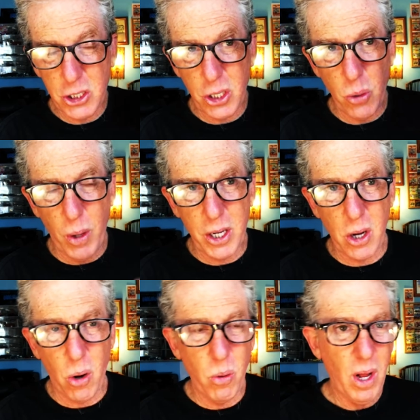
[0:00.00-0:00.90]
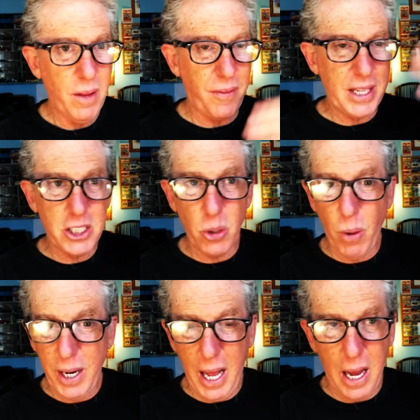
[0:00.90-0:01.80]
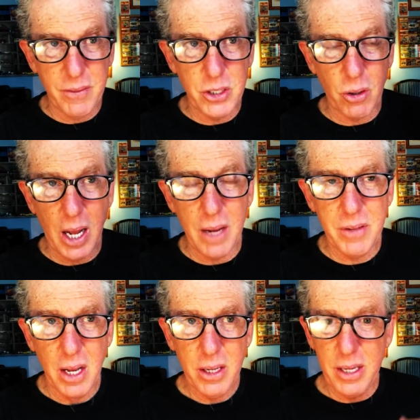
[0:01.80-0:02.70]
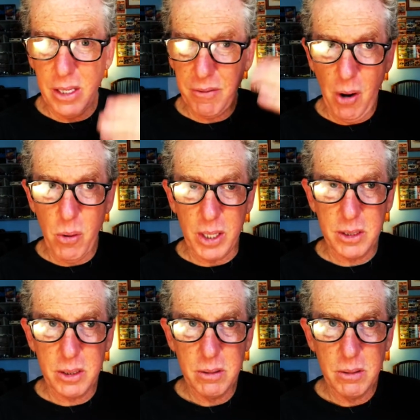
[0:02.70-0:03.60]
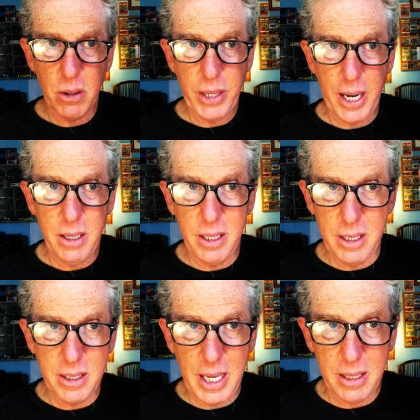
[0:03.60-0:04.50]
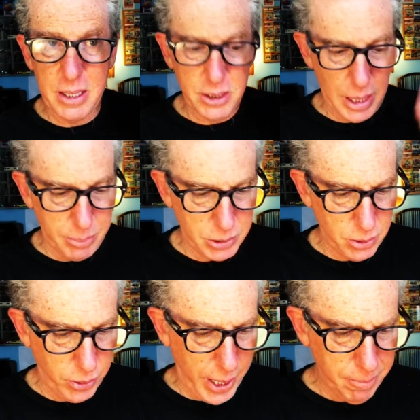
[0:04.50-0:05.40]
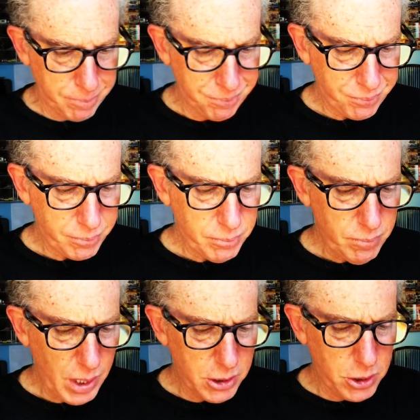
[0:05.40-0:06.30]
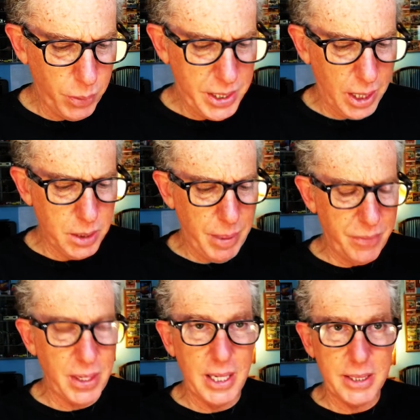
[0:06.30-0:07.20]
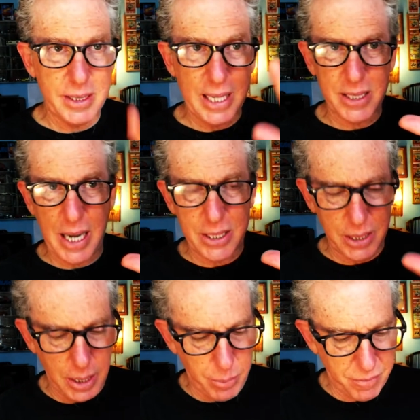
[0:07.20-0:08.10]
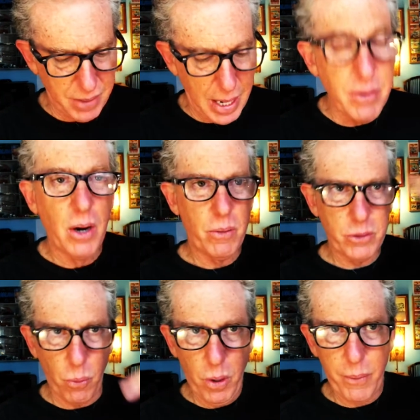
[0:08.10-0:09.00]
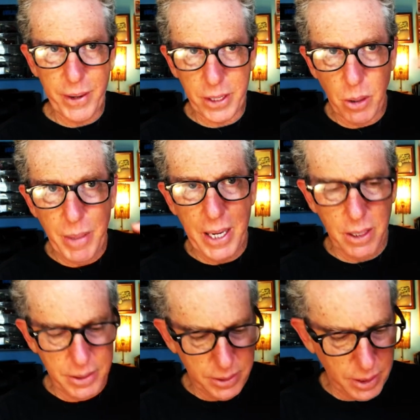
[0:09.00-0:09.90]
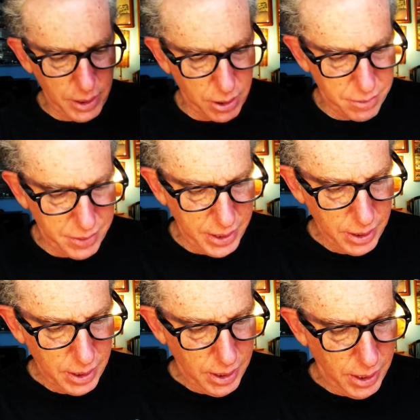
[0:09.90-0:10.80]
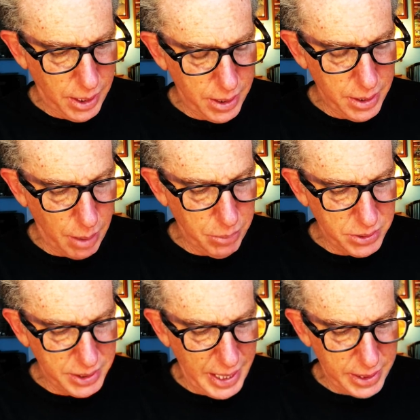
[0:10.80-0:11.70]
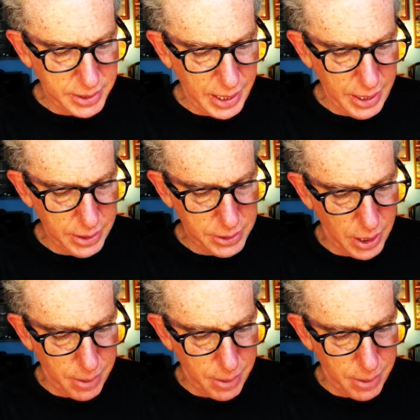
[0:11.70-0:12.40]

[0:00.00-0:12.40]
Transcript: that you want to go, the things that you want to have in your life. You need to focus, okay? You need to take these steps, okay? So we talked about the list. That's actually number five. Don't worry, we're going to go back on this and clarify. Number six is